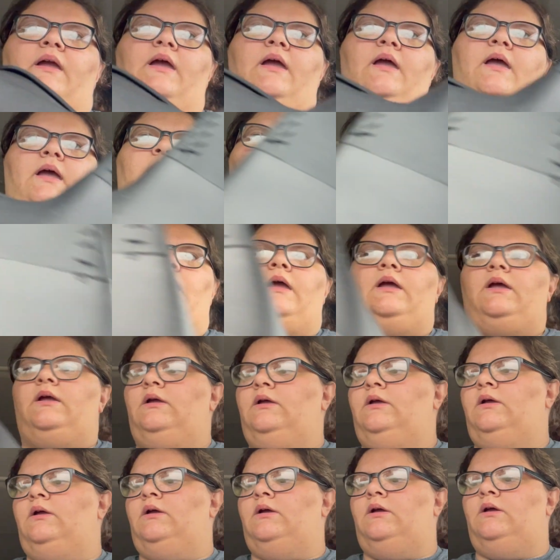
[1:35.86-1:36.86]
a
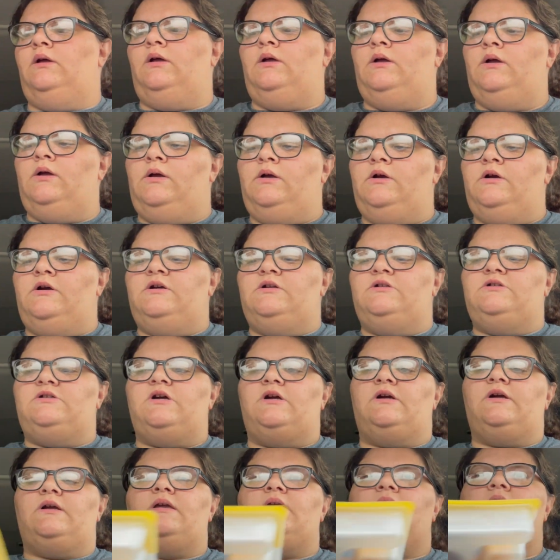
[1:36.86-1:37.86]

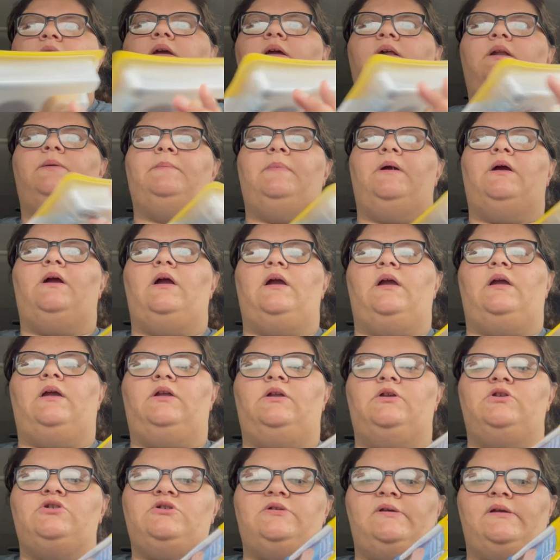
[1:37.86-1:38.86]
turkey and
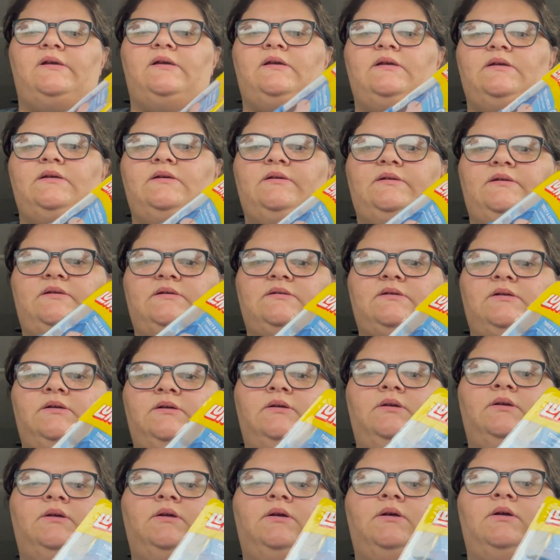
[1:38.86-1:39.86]
American cheese
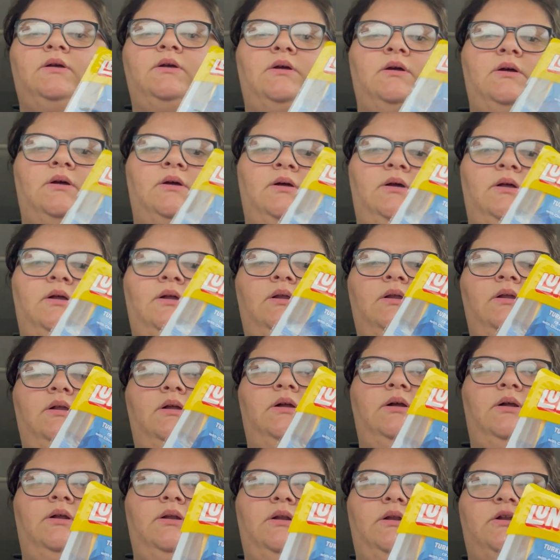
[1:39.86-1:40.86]

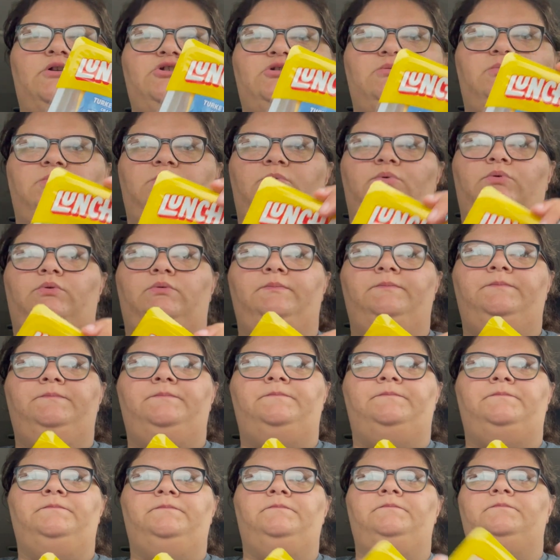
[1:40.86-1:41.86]
Lunchable.
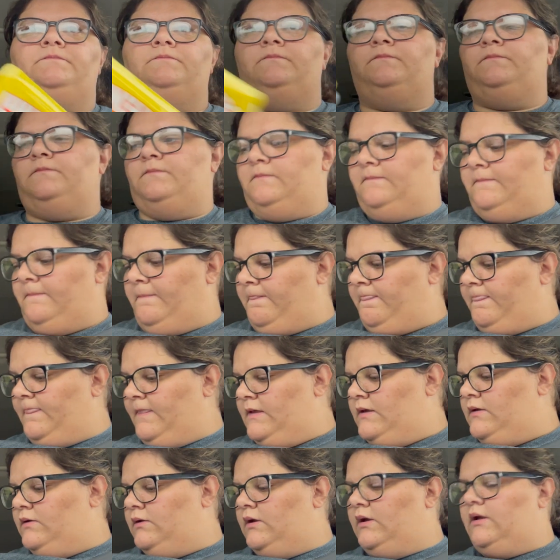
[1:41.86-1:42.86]

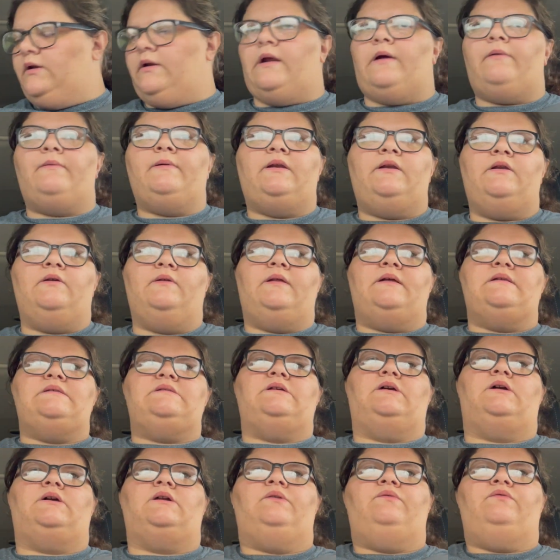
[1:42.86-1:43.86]
And I already know that's
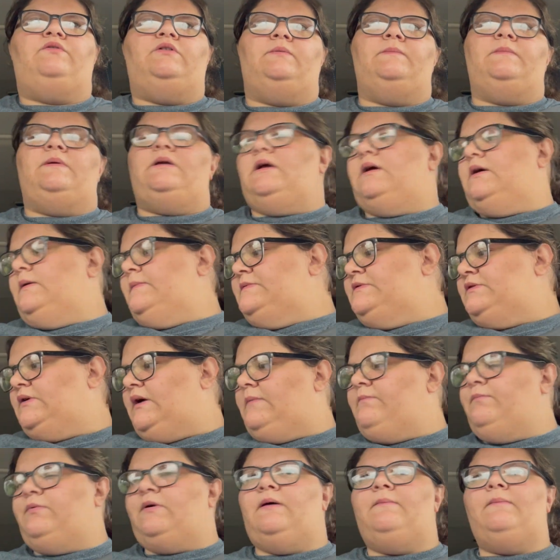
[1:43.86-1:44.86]
not going to fill me up, so I
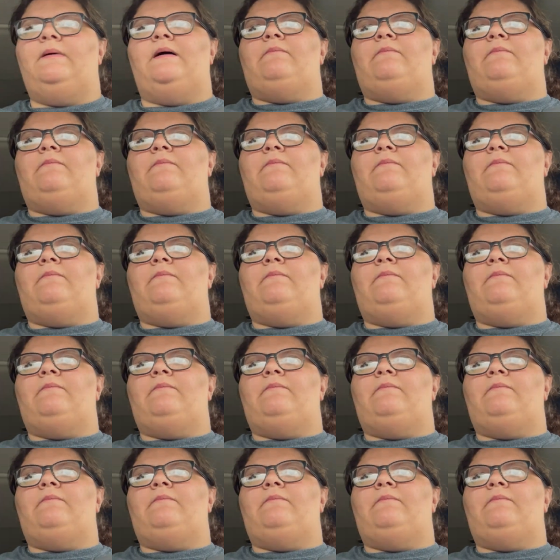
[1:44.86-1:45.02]
brought my